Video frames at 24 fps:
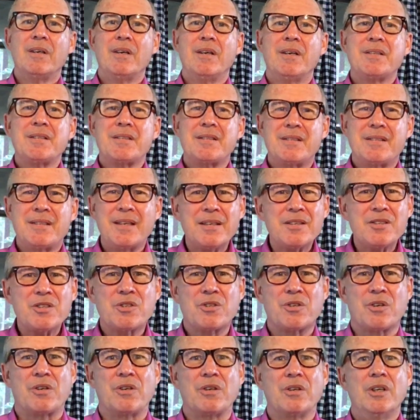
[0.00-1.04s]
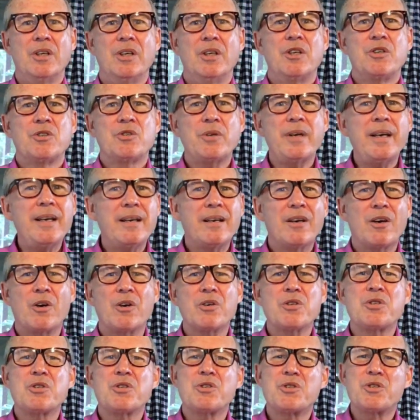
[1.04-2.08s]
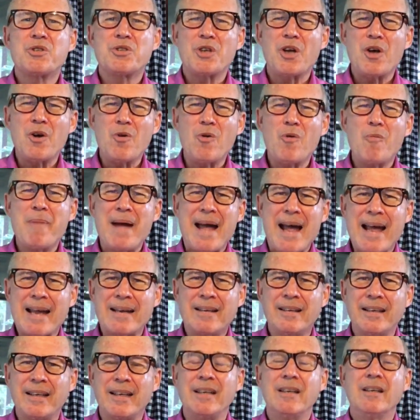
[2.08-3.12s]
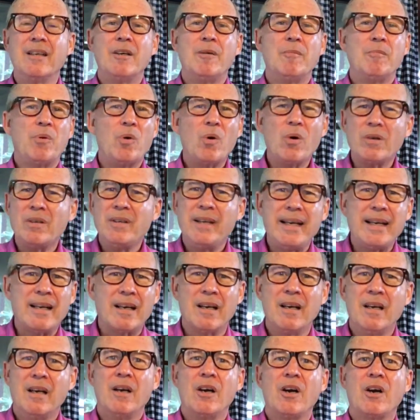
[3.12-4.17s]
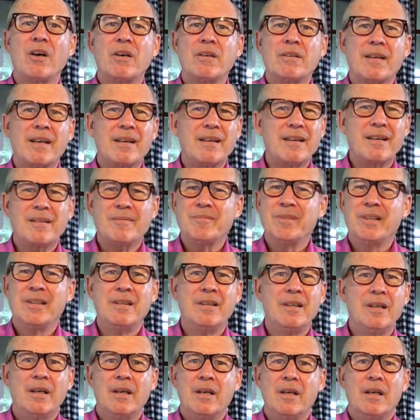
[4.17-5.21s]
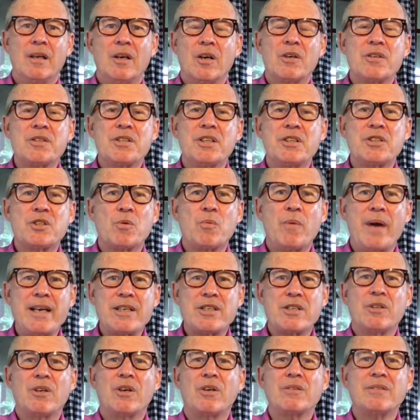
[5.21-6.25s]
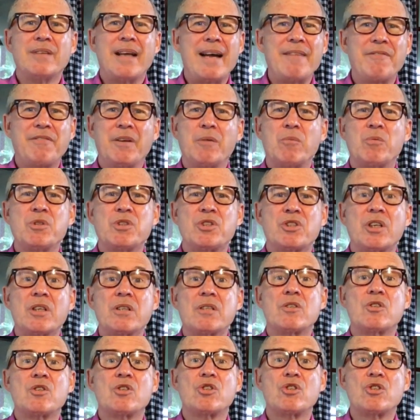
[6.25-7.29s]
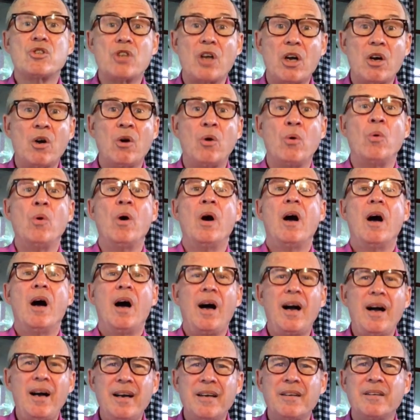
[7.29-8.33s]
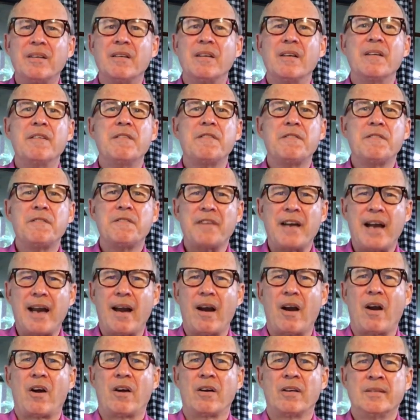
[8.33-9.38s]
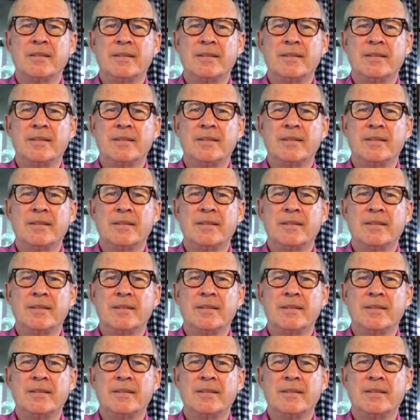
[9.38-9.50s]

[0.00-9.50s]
sister, treated her so badly. Poor Leah. Her, her situation, her life, it was just so unfair.